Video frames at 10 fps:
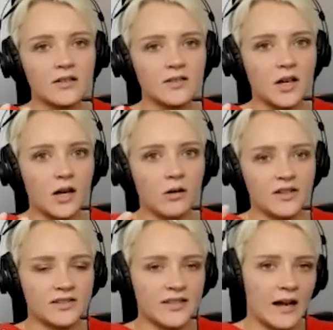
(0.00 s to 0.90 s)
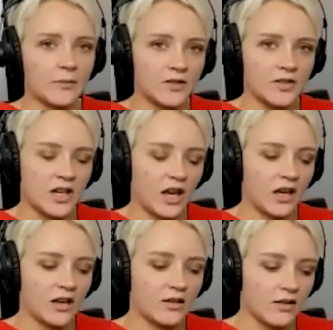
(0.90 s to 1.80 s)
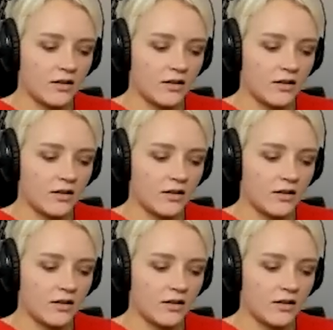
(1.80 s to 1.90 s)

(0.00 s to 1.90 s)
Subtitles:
So establishing